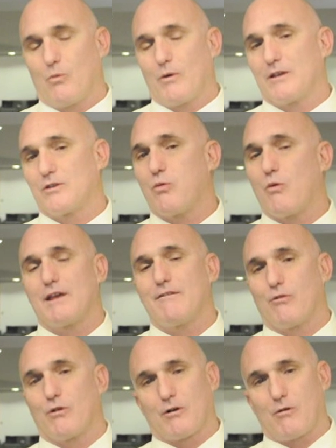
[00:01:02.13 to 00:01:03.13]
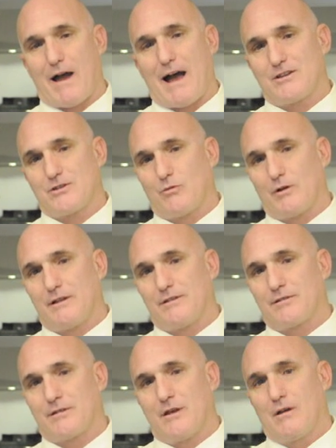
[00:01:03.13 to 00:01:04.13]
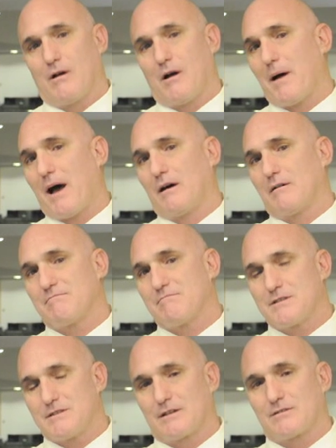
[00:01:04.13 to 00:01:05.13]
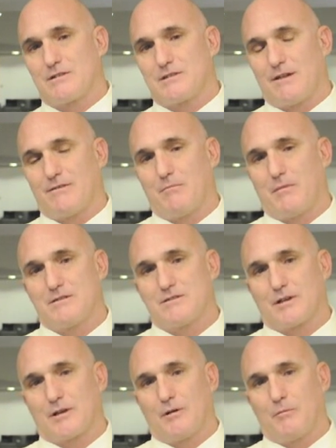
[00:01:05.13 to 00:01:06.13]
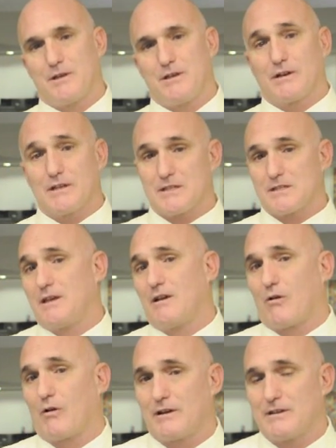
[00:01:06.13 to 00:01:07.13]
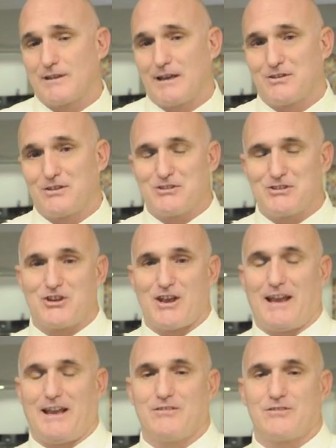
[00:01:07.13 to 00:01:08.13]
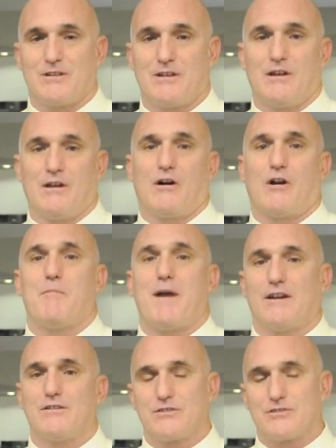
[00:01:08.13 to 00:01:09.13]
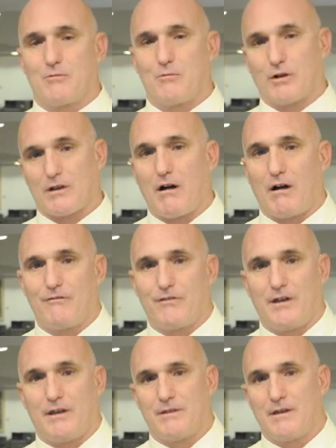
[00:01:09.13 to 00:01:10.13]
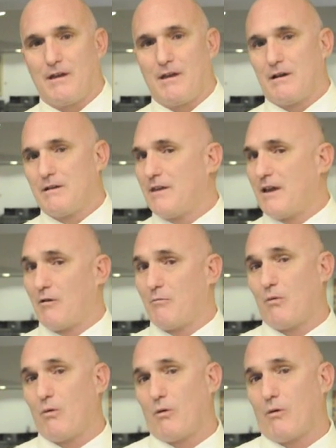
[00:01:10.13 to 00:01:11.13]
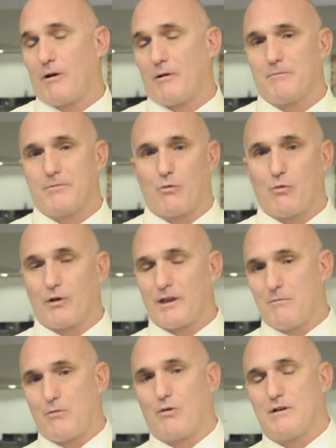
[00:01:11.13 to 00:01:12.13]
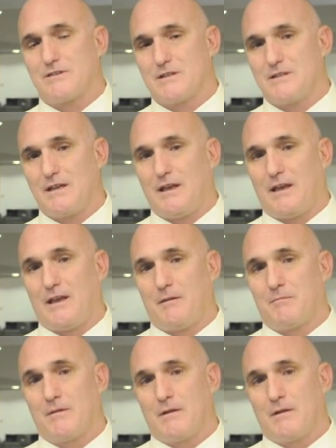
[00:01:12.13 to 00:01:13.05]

We had twenty-four graduates about six or seven months ago, but you can see our organization's changed. Our managers are more confident, they're, more, they're working more as a team,